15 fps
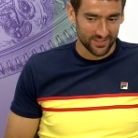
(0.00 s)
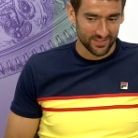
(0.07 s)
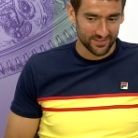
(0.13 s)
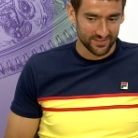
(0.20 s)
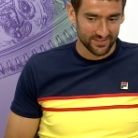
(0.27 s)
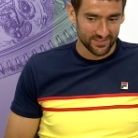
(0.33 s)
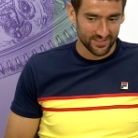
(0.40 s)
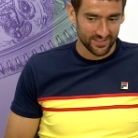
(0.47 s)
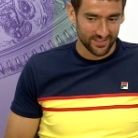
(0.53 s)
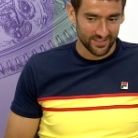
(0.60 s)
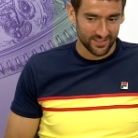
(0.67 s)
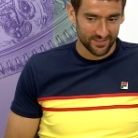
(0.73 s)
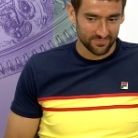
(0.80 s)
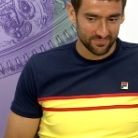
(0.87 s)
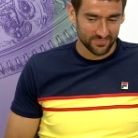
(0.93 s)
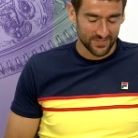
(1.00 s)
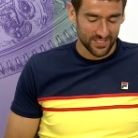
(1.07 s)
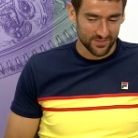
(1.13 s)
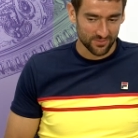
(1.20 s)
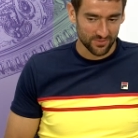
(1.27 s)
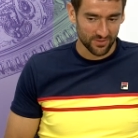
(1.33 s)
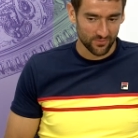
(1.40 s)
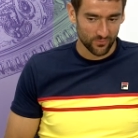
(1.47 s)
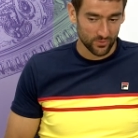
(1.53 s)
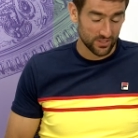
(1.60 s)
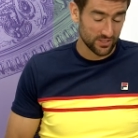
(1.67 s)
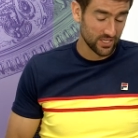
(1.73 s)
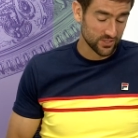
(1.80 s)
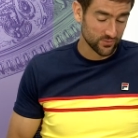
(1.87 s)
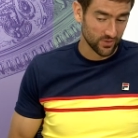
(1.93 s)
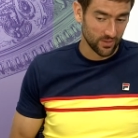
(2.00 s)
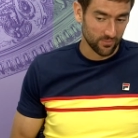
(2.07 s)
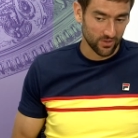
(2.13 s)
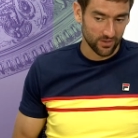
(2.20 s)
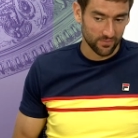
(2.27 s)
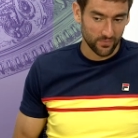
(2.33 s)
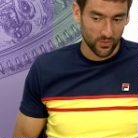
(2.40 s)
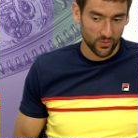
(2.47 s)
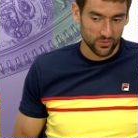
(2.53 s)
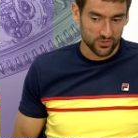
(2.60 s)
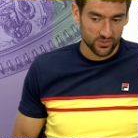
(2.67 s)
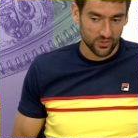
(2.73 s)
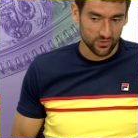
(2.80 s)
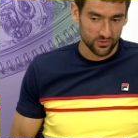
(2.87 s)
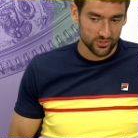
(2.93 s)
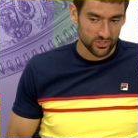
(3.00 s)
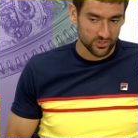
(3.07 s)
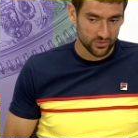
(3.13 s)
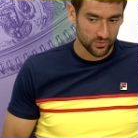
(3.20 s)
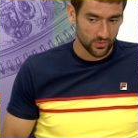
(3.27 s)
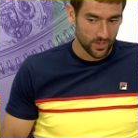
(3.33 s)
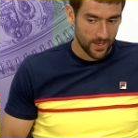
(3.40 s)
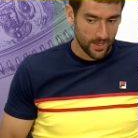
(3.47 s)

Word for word: and that's what I'm gonna focus on, just to